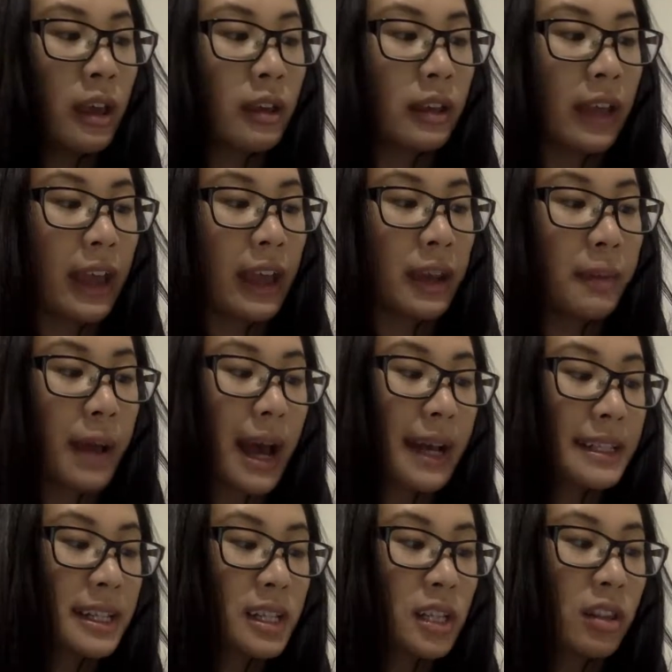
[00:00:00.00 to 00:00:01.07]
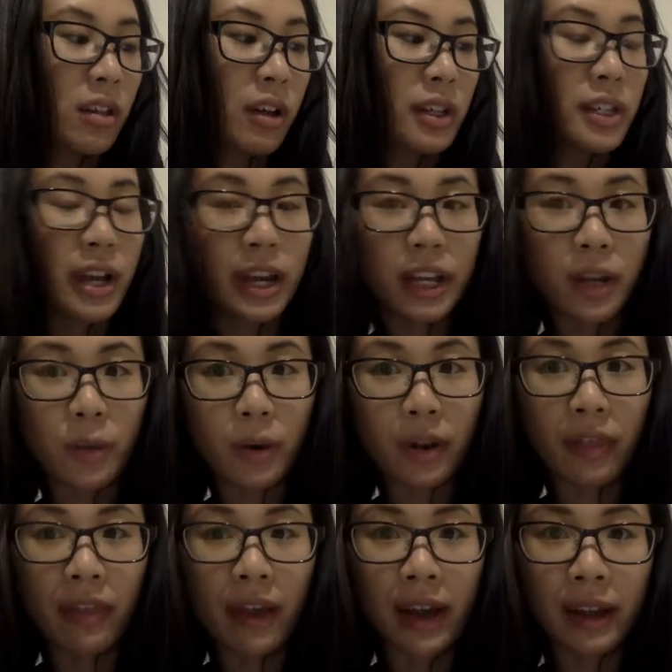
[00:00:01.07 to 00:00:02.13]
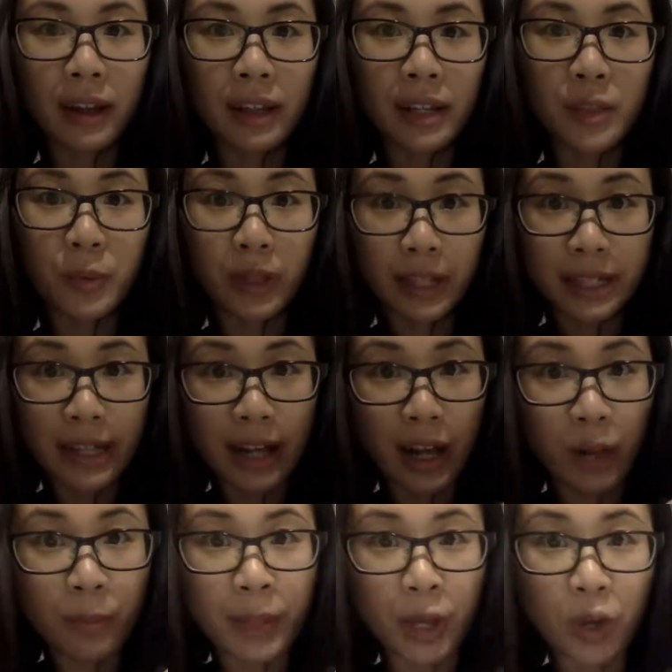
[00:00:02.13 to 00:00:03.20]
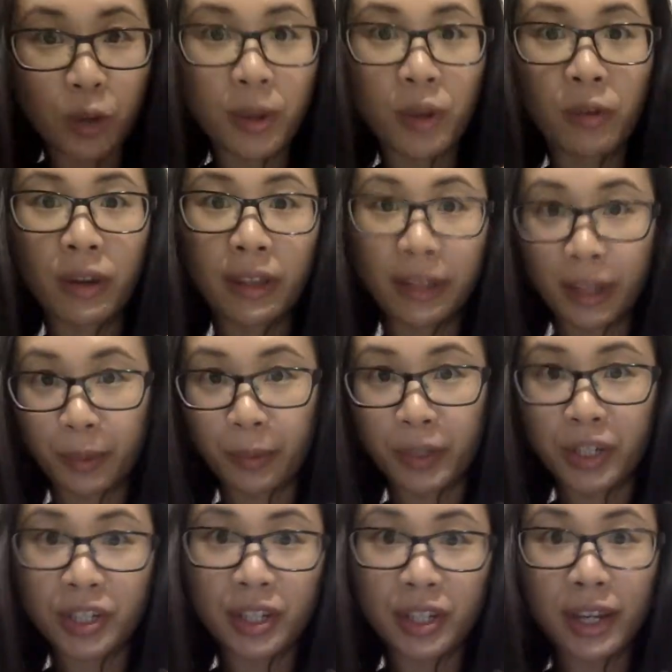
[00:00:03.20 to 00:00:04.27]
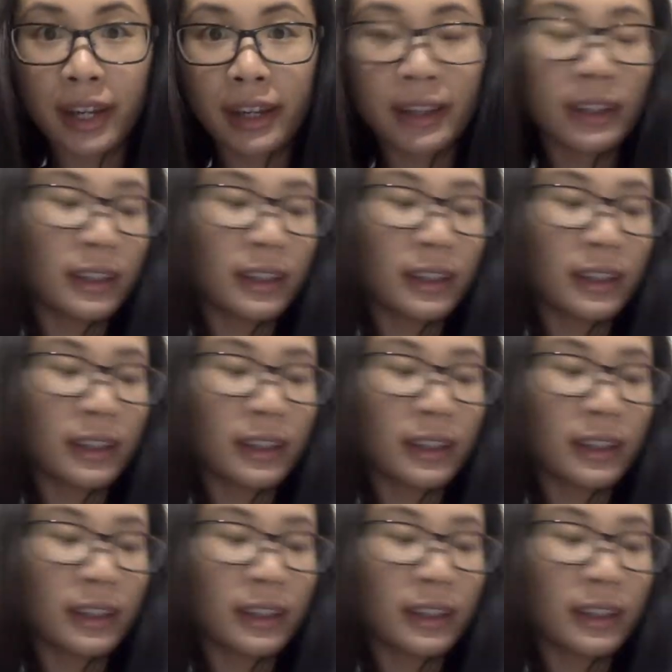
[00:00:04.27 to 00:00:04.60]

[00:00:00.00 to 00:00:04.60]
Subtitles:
can pass this along to anyone that is willing to help, that would be greatly appreciated.